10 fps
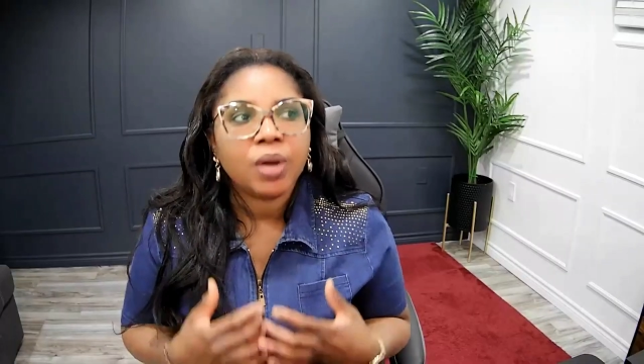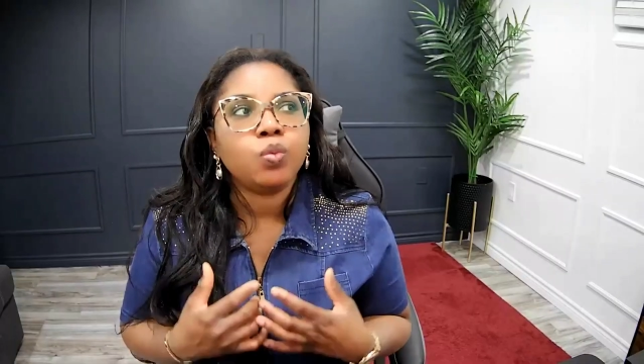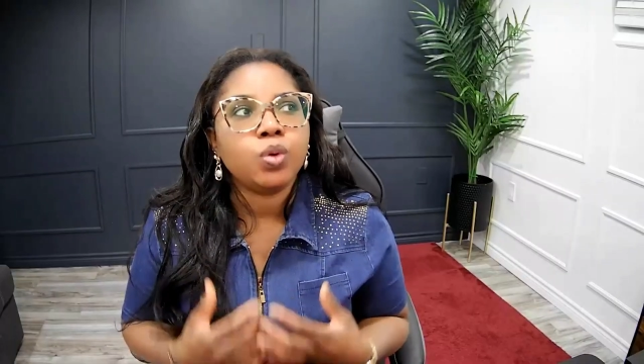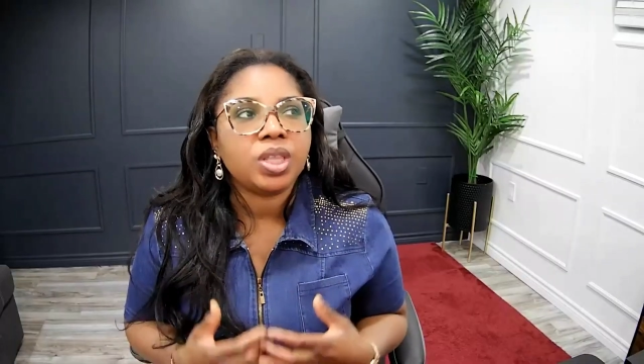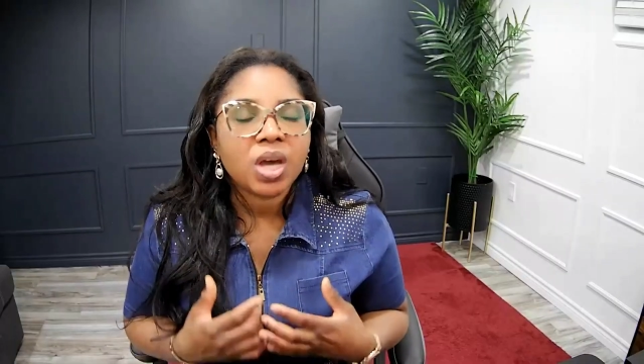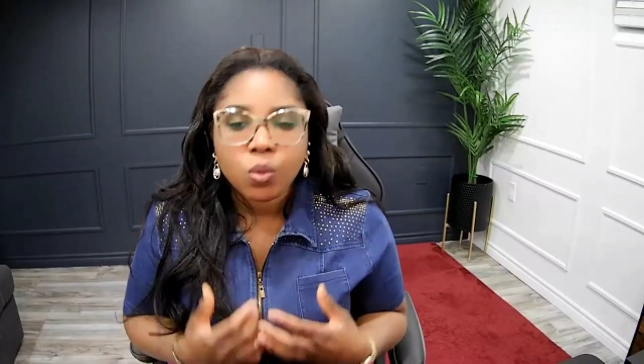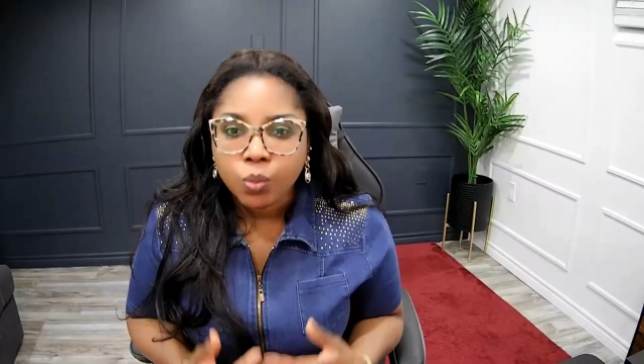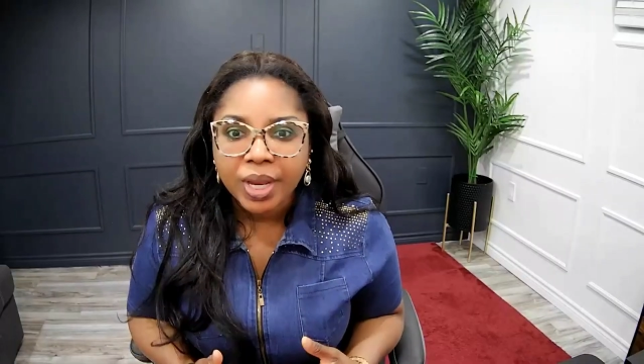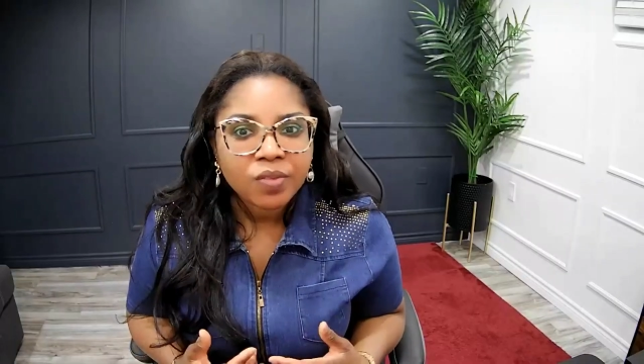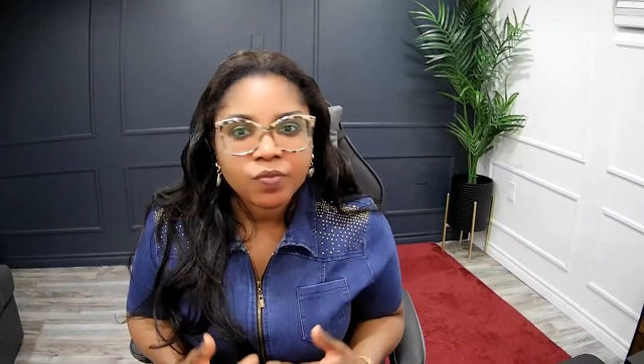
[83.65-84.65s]
and
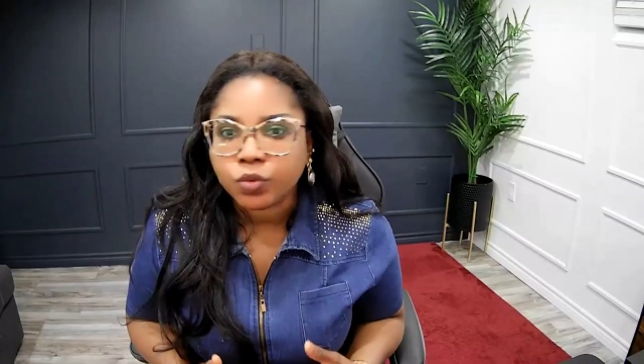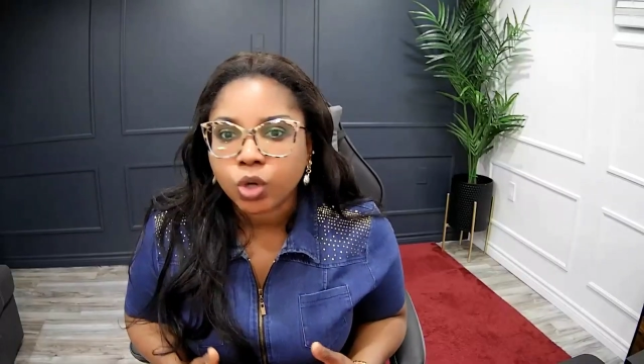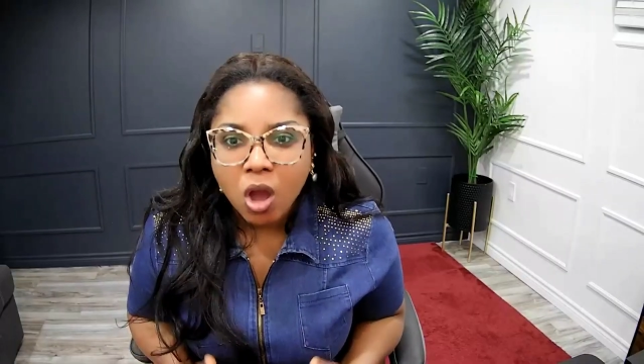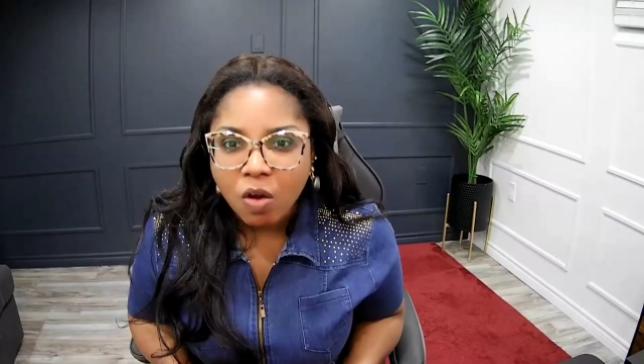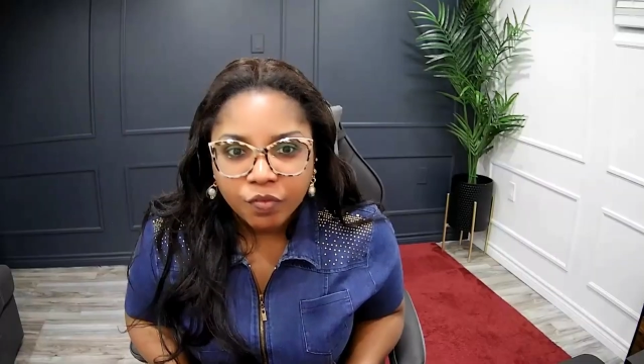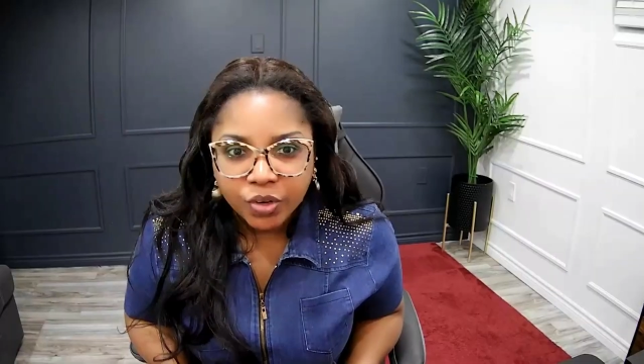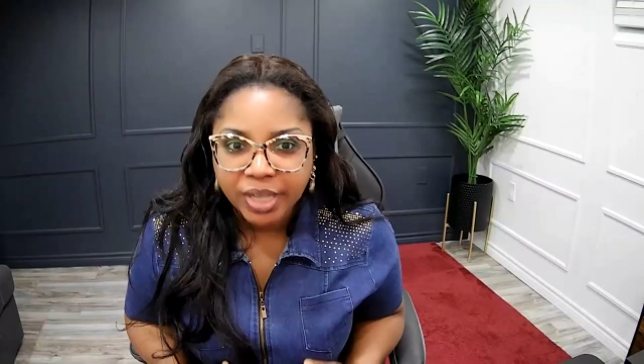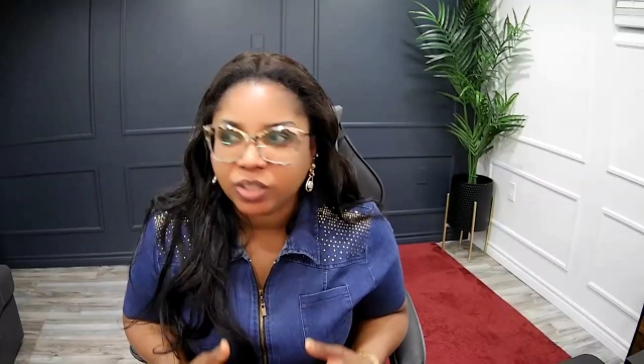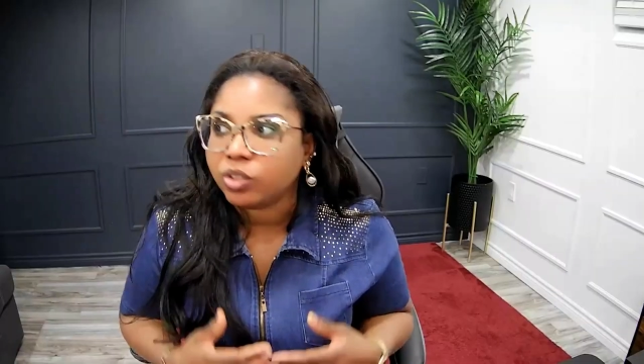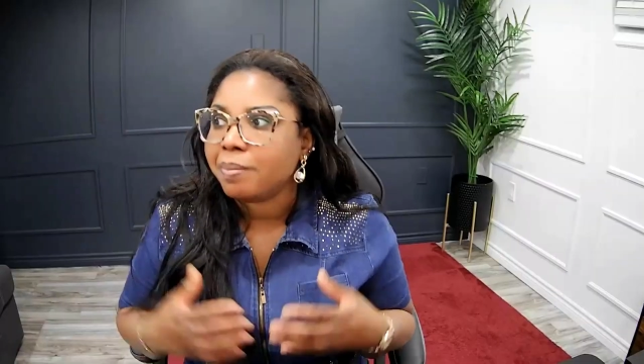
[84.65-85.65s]
without waiting for
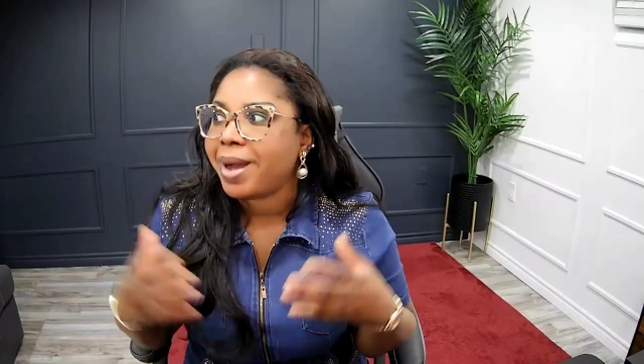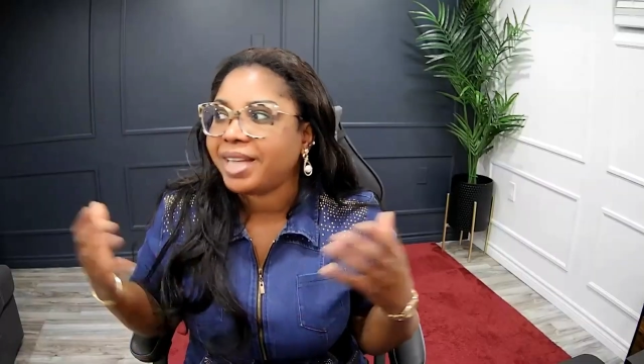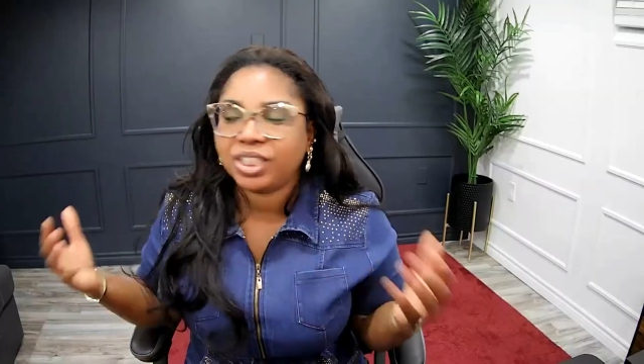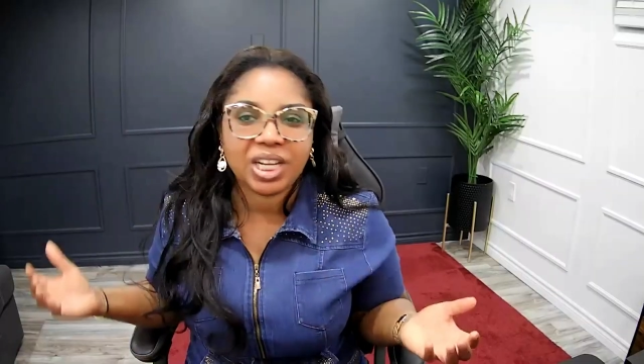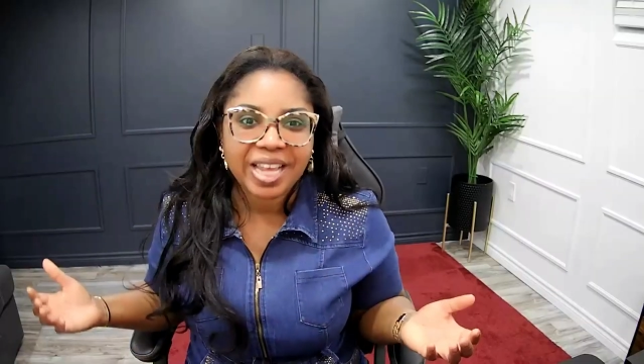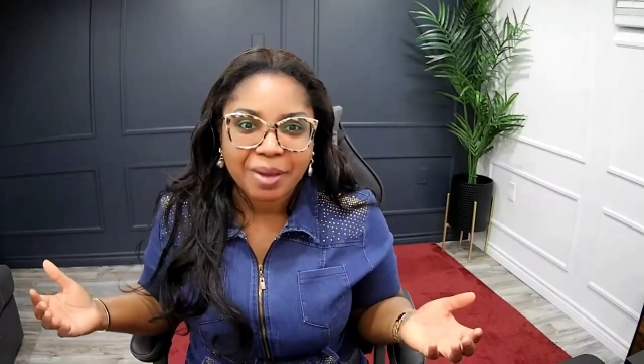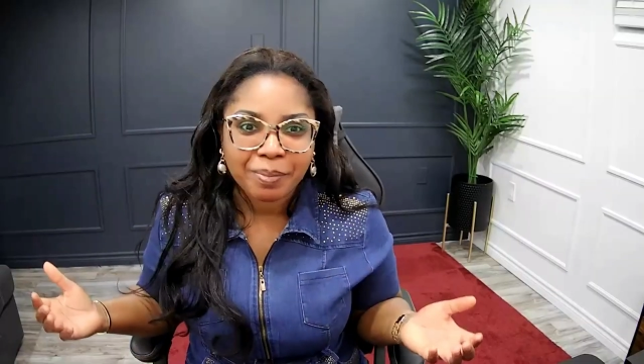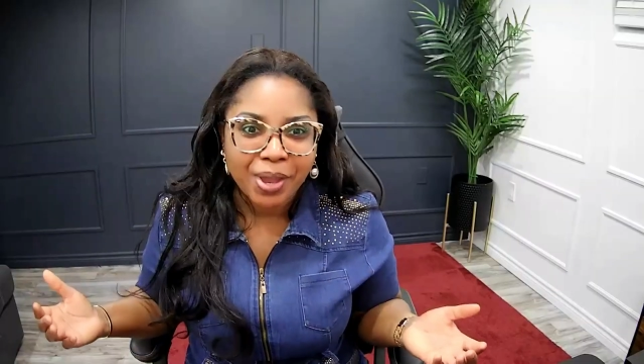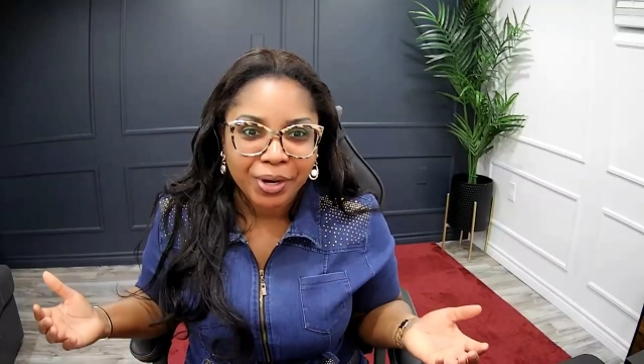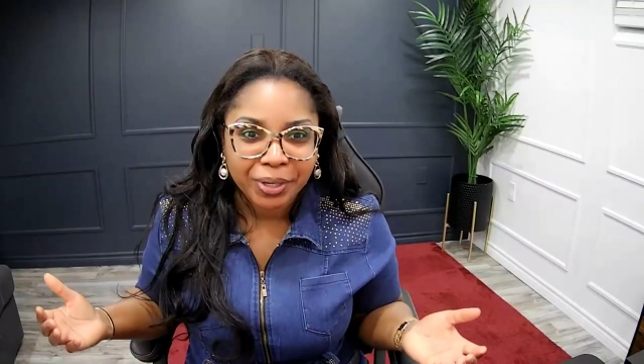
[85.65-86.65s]
confidence to magically
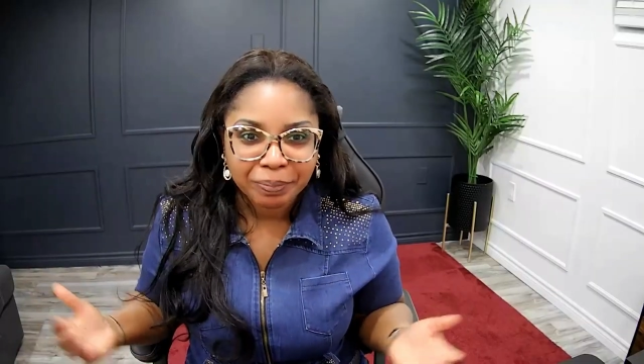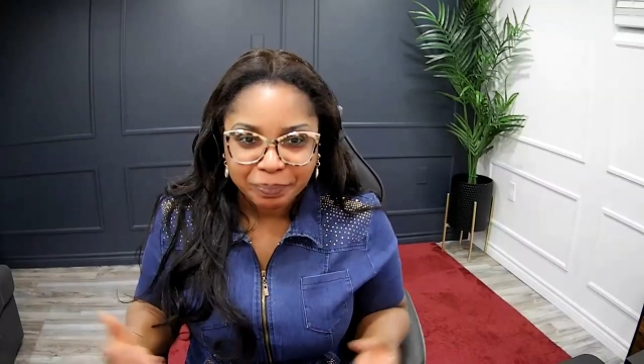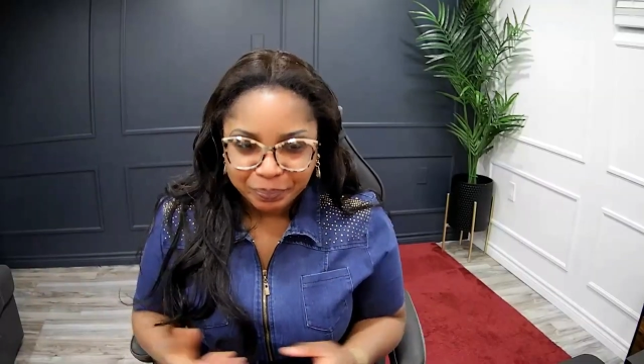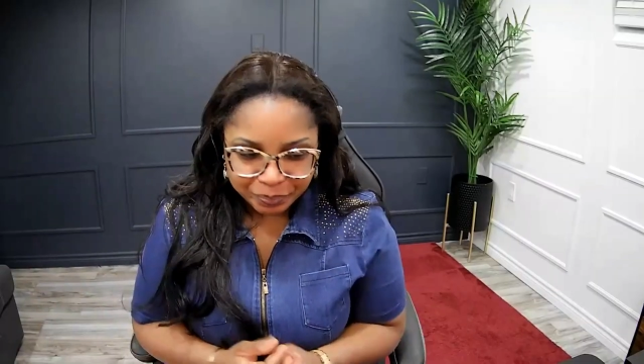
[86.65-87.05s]
appear.